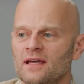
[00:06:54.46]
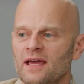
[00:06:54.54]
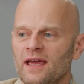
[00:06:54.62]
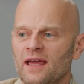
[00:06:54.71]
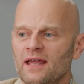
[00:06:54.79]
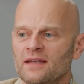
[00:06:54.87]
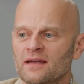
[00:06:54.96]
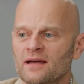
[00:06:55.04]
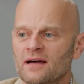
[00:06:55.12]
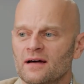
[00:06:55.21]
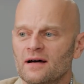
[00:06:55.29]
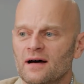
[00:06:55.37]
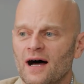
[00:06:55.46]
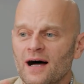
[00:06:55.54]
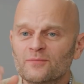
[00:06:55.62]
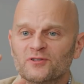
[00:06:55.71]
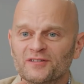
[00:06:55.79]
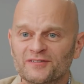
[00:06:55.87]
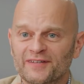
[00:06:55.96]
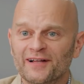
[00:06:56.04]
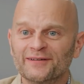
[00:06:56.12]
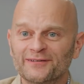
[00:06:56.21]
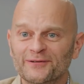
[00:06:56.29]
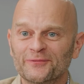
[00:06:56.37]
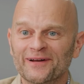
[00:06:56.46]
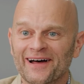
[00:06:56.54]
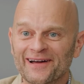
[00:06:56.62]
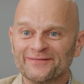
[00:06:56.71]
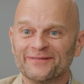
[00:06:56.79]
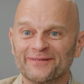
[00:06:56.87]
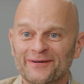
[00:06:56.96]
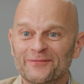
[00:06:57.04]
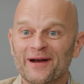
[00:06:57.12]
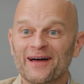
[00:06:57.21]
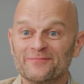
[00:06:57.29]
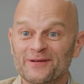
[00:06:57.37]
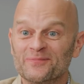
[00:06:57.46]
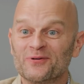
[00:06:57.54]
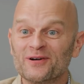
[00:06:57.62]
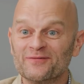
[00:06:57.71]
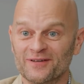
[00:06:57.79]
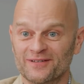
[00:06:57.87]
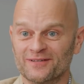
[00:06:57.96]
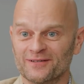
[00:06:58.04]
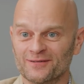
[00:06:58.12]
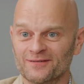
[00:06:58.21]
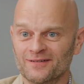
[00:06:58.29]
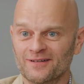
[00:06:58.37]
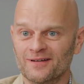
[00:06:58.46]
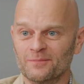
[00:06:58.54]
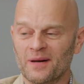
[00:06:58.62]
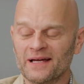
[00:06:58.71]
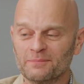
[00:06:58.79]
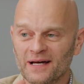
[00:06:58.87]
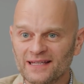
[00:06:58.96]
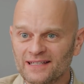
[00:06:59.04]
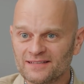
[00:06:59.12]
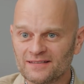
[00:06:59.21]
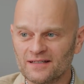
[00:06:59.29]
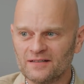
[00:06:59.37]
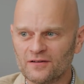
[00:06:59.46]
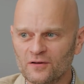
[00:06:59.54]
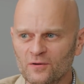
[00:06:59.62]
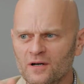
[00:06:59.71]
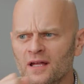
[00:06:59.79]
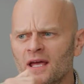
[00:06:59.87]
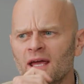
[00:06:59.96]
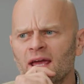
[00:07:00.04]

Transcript: And I'm just telling you what I've been privy to by listening to the Lord.